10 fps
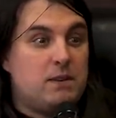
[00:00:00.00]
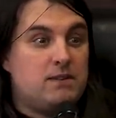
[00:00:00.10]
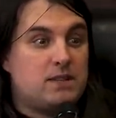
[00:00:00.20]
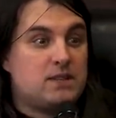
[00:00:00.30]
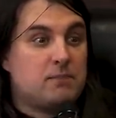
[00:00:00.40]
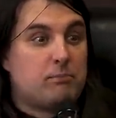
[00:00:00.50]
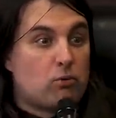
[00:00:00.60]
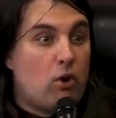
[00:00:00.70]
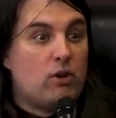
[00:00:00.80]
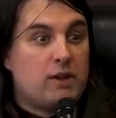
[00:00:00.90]
Mutants is a
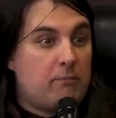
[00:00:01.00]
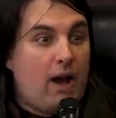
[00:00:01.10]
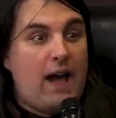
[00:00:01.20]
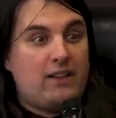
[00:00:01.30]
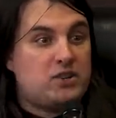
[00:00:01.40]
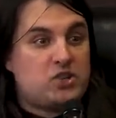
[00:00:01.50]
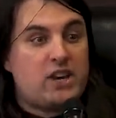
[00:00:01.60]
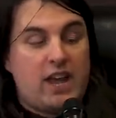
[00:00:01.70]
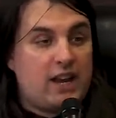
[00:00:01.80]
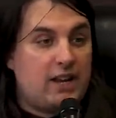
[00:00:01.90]
broken pile of shit.
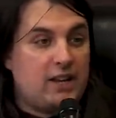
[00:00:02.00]
That